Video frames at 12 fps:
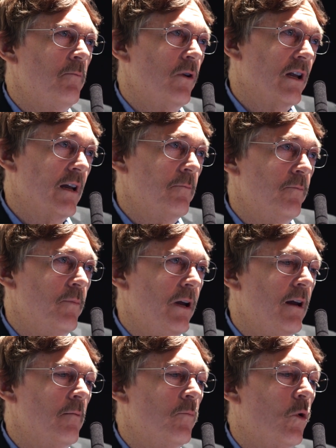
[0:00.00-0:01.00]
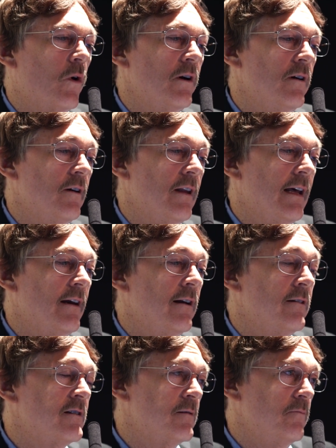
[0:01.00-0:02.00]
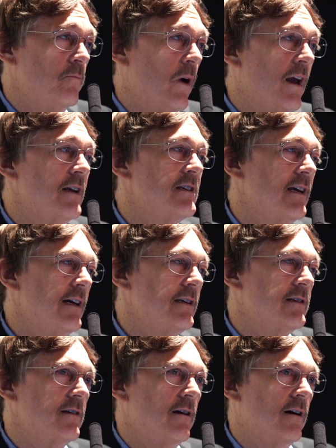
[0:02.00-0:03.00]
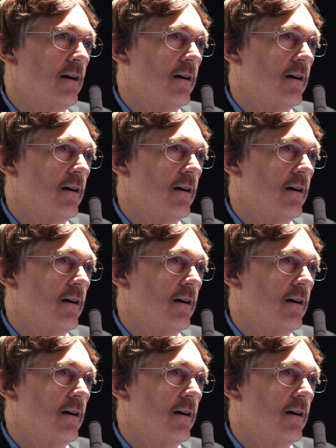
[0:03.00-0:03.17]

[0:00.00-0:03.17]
really be important that it's monocytes